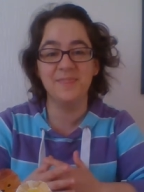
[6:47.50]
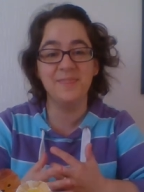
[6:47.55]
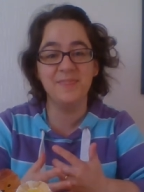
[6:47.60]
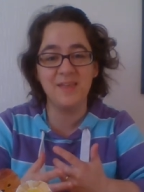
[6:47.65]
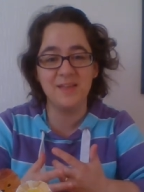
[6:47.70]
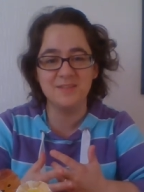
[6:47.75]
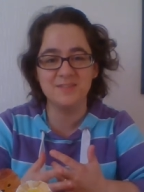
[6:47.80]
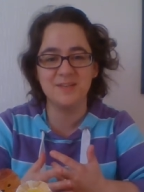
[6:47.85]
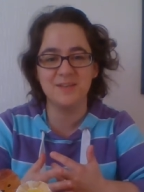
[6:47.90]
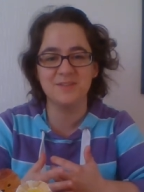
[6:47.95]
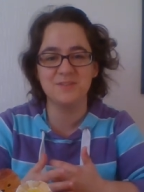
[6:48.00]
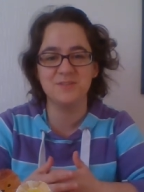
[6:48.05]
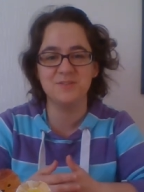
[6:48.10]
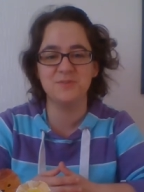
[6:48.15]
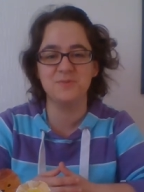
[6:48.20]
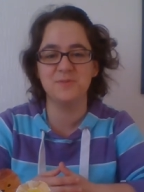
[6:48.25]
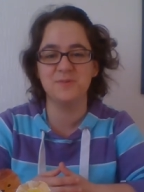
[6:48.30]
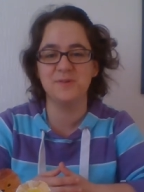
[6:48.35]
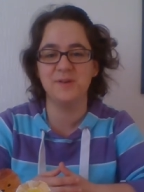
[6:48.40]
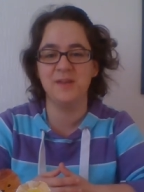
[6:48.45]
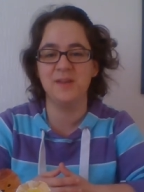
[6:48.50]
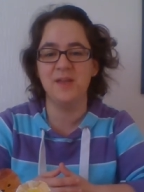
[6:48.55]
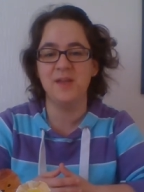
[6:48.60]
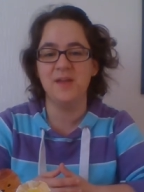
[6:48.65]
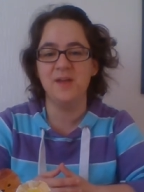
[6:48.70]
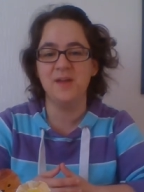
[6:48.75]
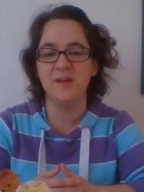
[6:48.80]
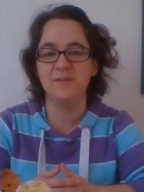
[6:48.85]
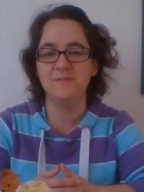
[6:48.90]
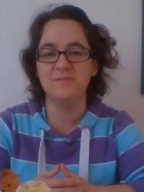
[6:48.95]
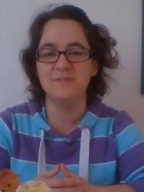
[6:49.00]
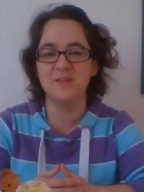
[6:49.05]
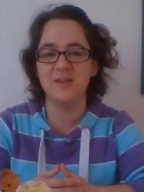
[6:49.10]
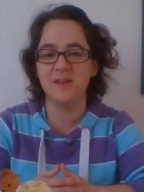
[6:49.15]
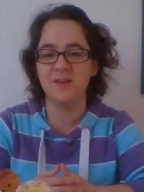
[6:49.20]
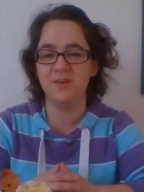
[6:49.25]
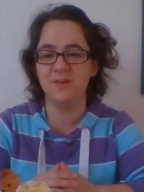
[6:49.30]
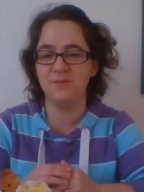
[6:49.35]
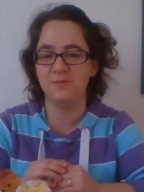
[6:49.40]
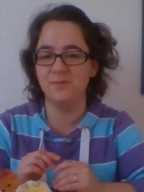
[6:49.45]
That's our story of
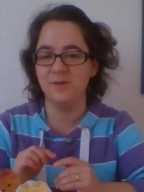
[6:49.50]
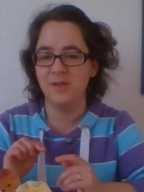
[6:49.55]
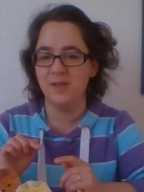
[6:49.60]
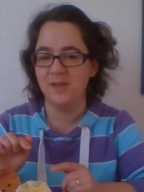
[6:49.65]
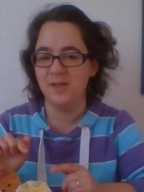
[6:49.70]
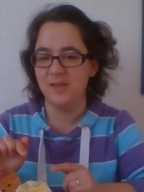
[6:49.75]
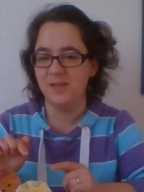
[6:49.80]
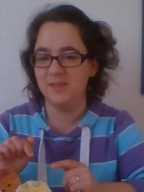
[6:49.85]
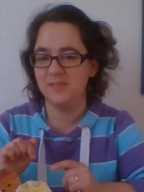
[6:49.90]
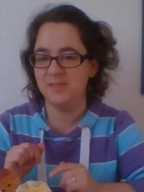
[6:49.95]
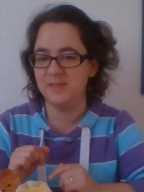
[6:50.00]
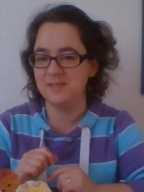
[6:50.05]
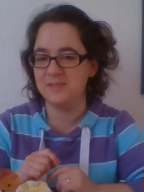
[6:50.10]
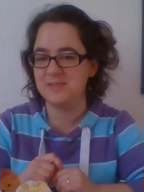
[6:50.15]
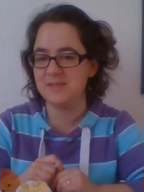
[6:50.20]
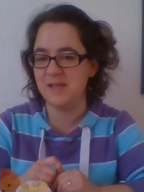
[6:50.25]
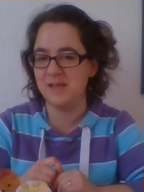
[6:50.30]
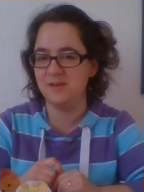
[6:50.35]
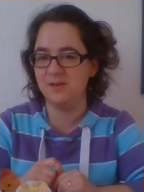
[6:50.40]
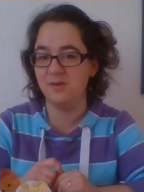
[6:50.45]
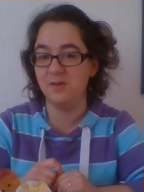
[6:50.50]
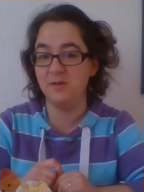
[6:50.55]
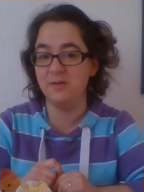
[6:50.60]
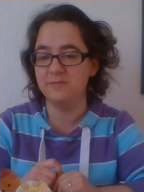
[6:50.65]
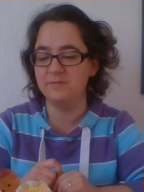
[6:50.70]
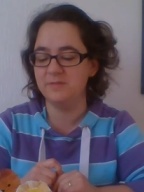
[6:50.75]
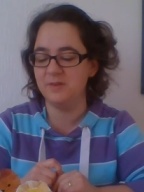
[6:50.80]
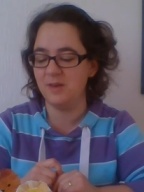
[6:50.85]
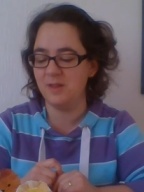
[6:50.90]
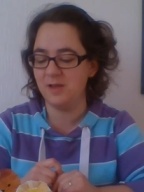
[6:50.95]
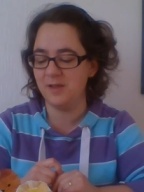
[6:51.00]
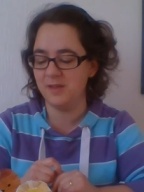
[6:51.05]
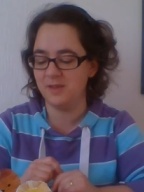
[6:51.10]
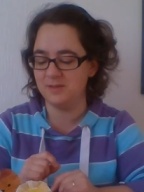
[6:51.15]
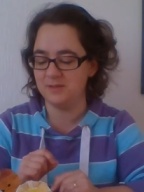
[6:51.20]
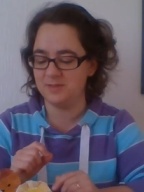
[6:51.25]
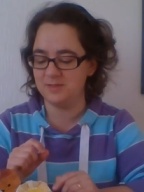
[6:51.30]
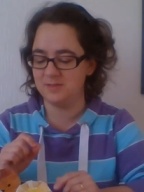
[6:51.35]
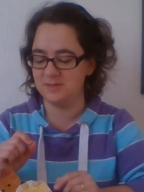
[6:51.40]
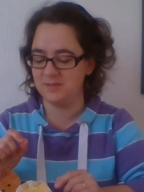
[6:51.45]
Daniel in the den of
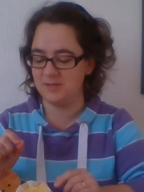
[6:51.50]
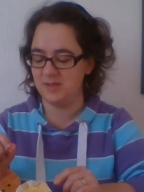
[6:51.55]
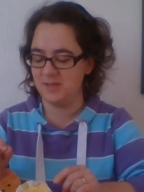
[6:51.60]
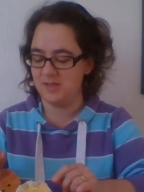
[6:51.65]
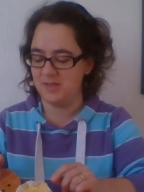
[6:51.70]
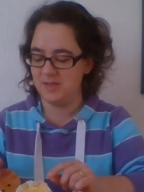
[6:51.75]
lions.